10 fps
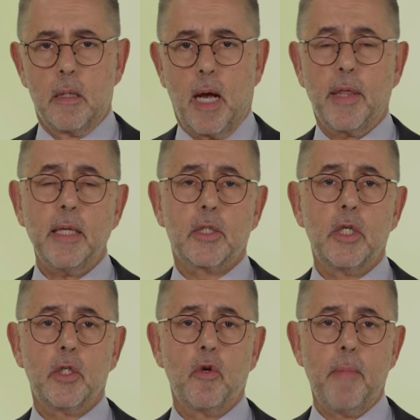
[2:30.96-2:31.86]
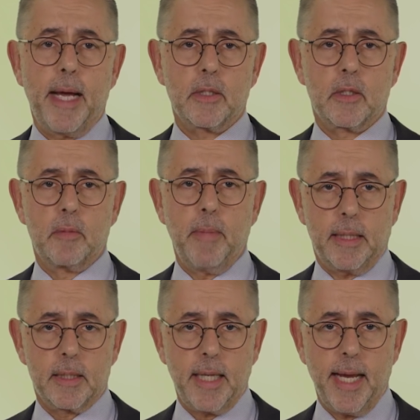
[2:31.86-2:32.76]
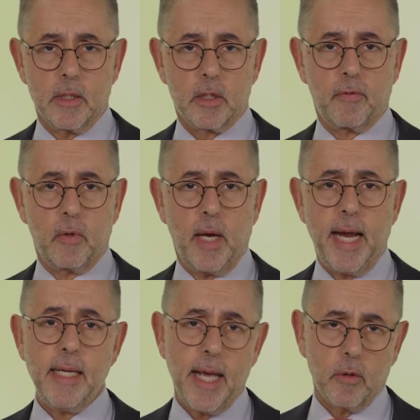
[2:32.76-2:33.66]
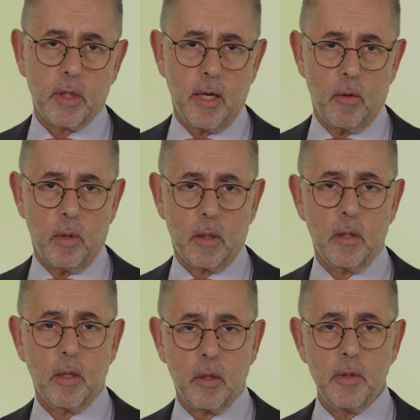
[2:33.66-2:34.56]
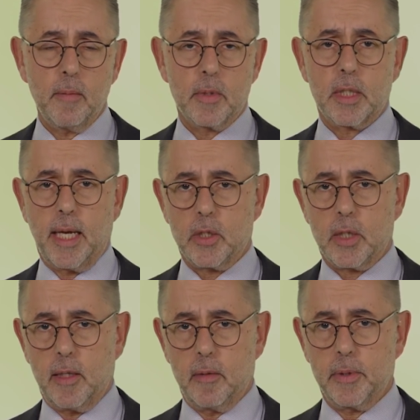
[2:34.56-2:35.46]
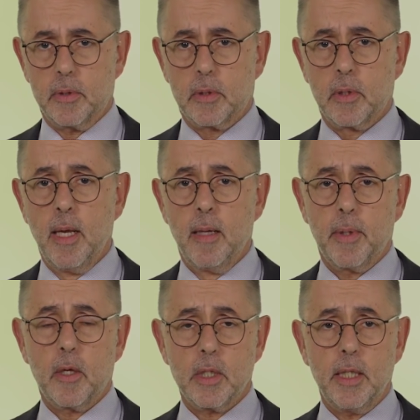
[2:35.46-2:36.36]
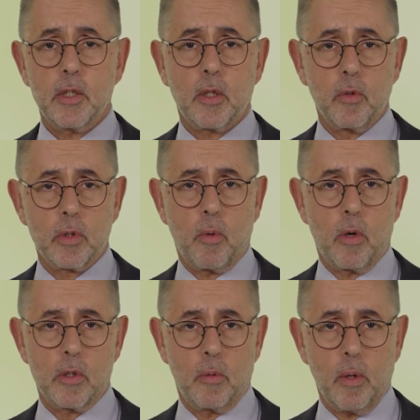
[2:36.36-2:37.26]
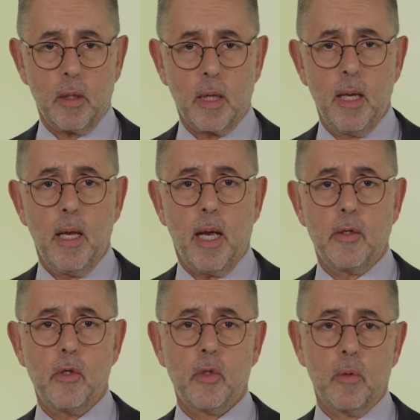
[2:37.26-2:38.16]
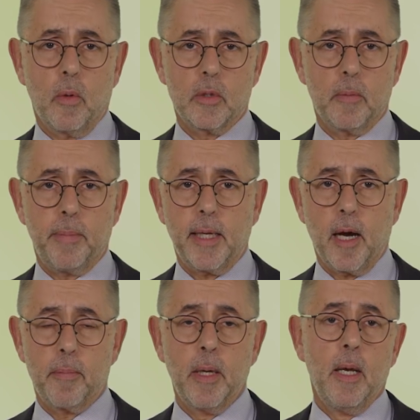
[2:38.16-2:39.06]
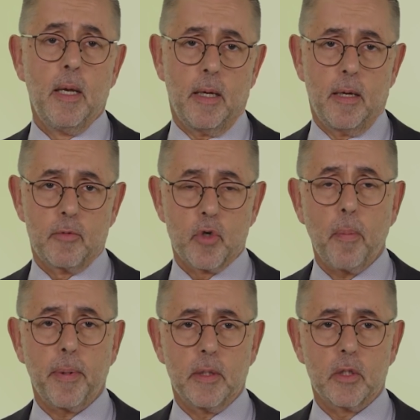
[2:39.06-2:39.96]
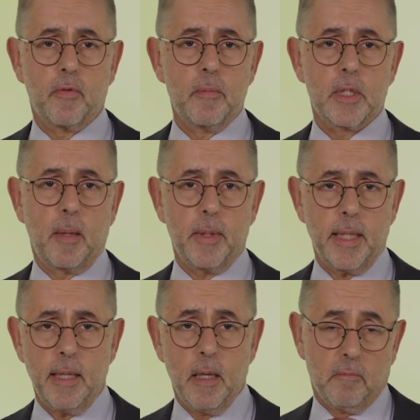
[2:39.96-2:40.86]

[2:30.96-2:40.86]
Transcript: I think surgical masks make sense for any healthcare worker, including massage therapists, because it is close quarter work and you don't want to pick up droplets from somebody,